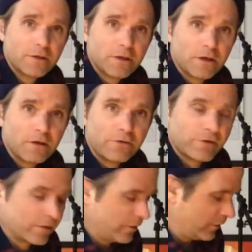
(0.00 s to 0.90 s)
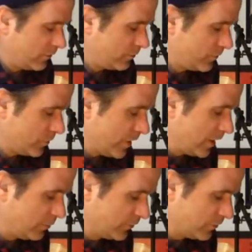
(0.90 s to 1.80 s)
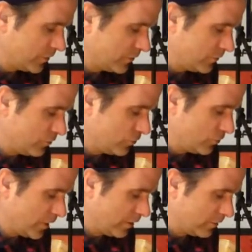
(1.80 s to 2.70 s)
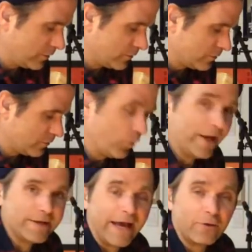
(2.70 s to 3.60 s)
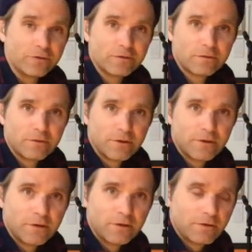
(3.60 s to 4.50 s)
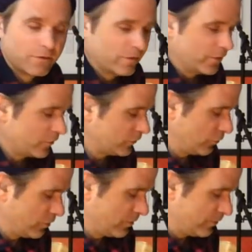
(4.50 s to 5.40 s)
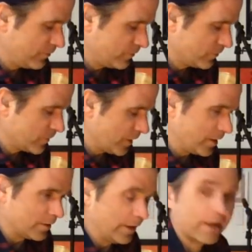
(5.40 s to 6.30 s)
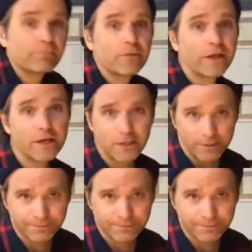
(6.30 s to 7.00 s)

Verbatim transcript: Uh, they're not as they're not able to to kind of wait out this storm uh, like like I can.